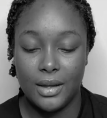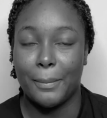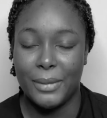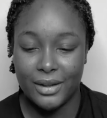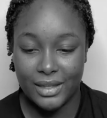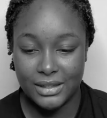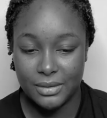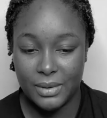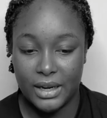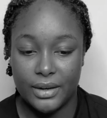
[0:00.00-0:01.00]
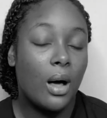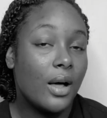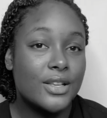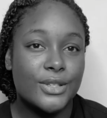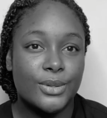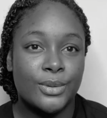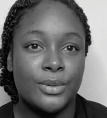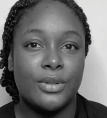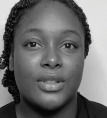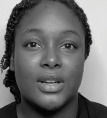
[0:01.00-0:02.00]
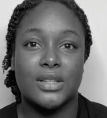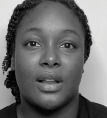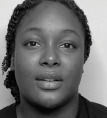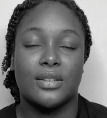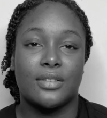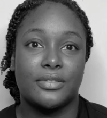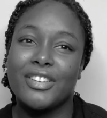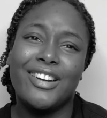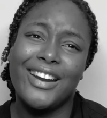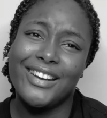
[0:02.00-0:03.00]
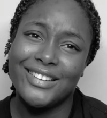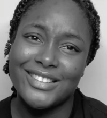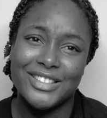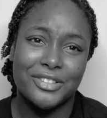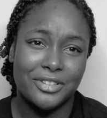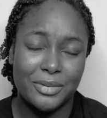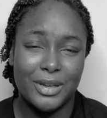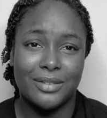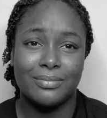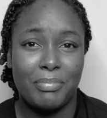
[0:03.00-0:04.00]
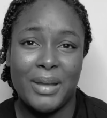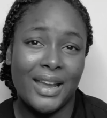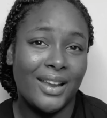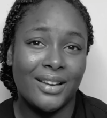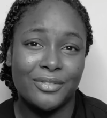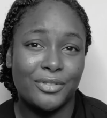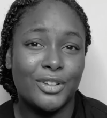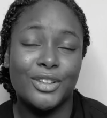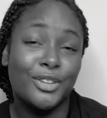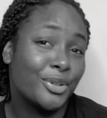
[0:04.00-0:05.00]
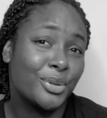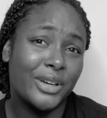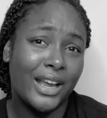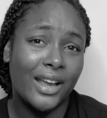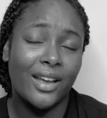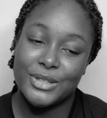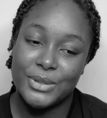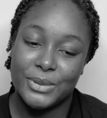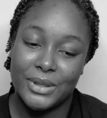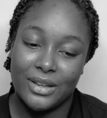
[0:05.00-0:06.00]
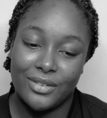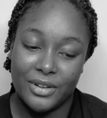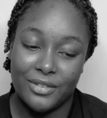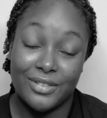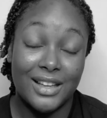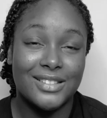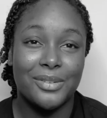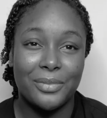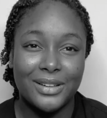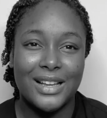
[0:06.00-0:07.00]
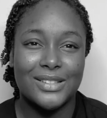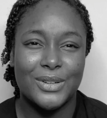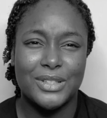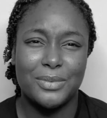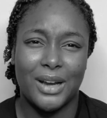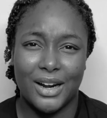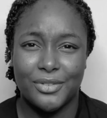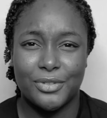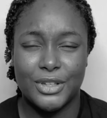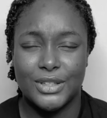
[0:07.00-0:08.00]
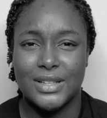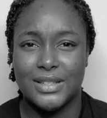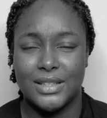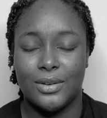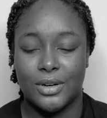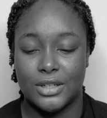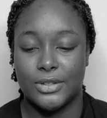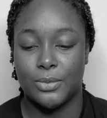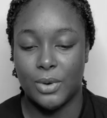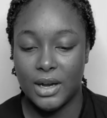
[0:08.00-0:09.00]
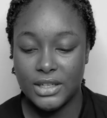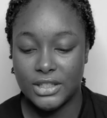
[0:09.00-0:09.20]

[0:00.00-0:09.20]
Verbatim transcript: Bear that in mind. Also, there's a lot of crying, screaming, painful groaning. So if, if that's something that's going to be hard for you to see or to watch,